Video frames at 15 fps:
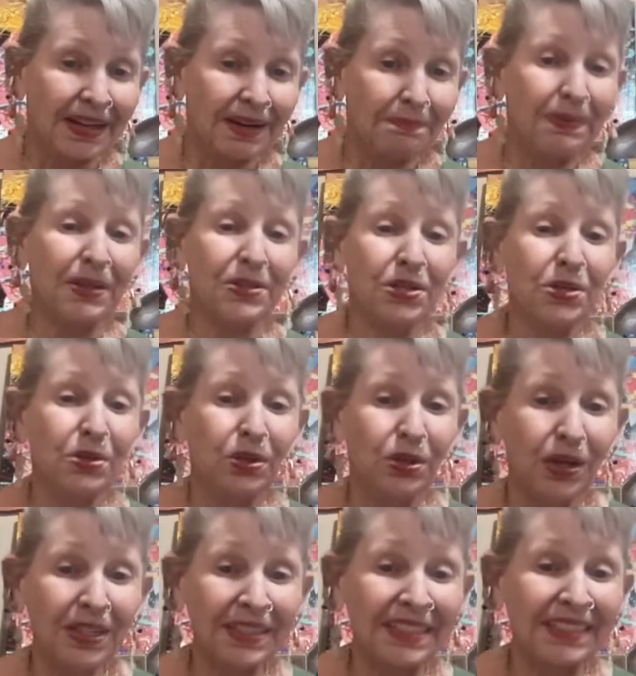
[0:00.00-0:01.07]
But you
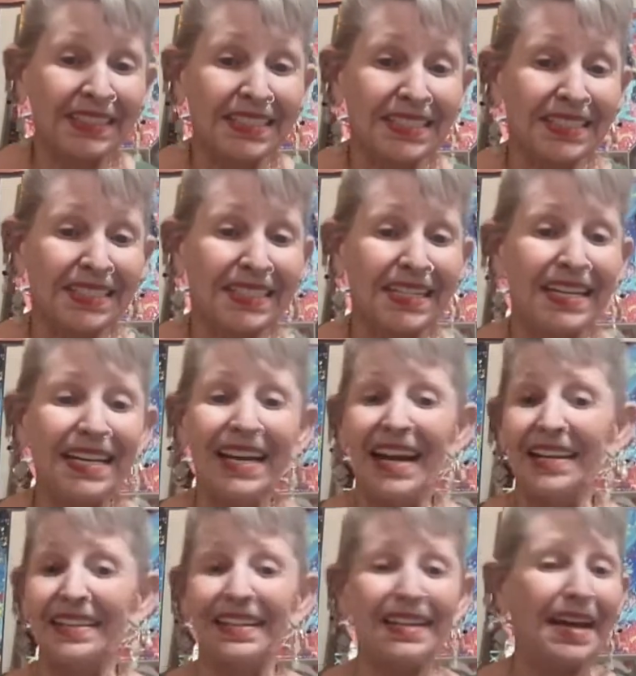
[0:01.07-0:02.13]
look to see,
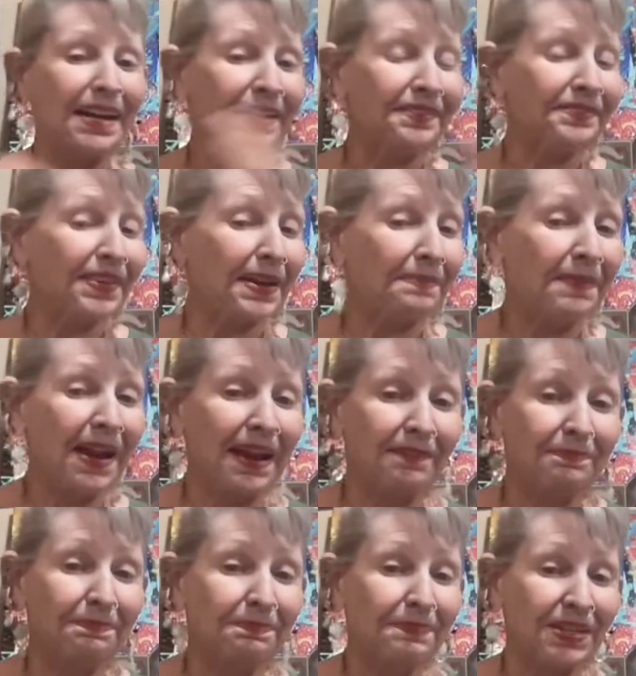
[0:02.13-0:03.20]
and none of them have
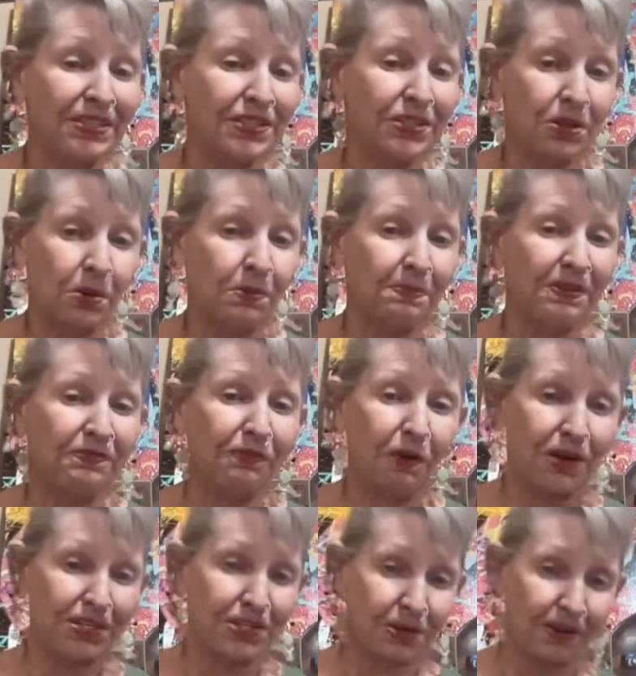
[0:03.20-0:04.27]
been sold
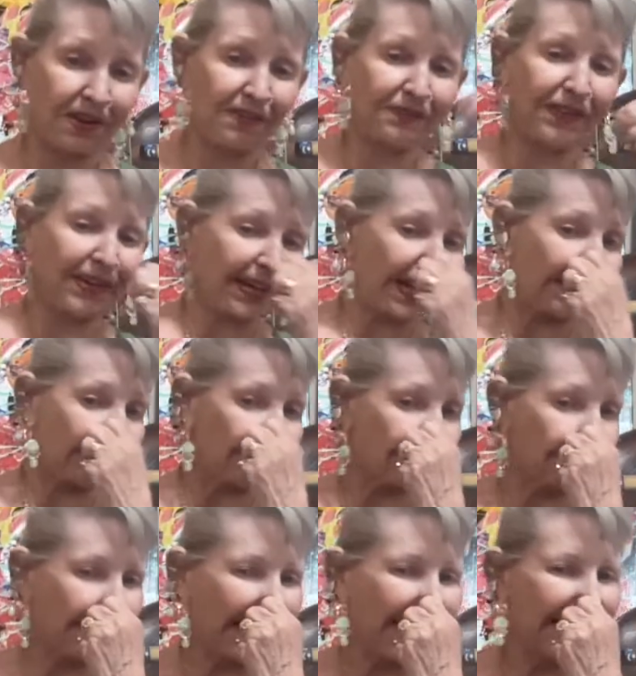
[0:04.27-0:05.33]
before. So if again you're
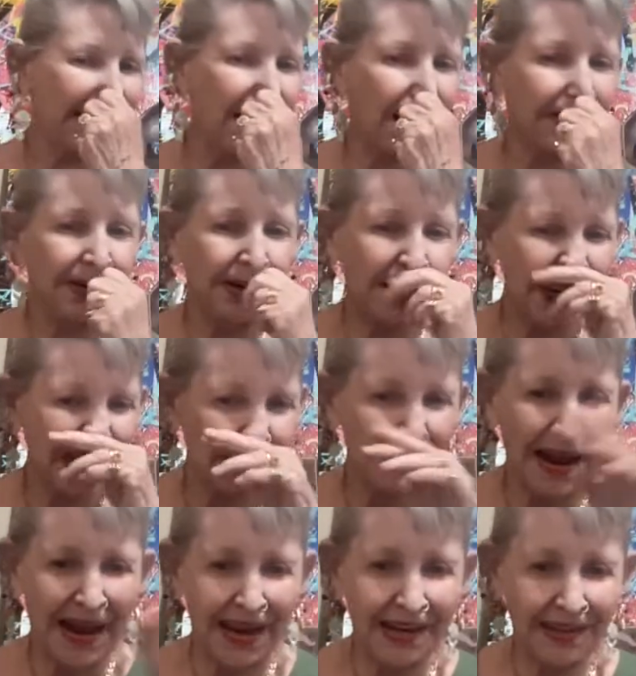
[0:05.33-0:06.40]
buying on
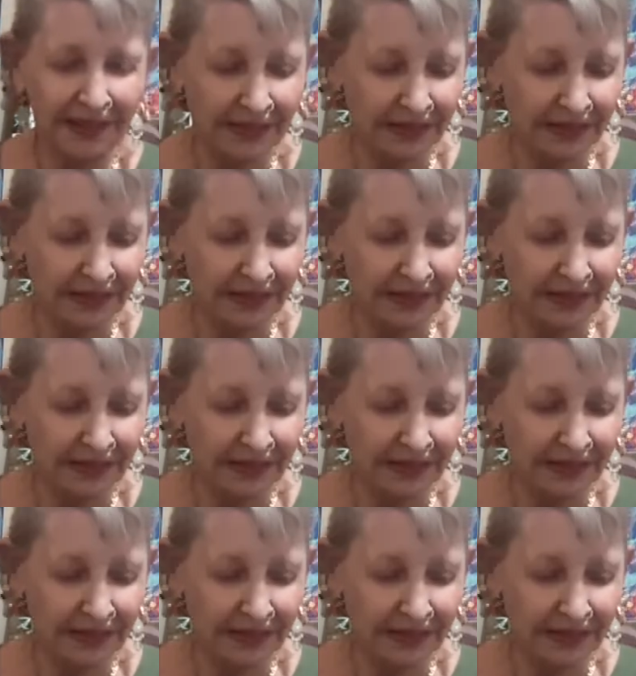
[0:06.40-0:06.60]
eBay,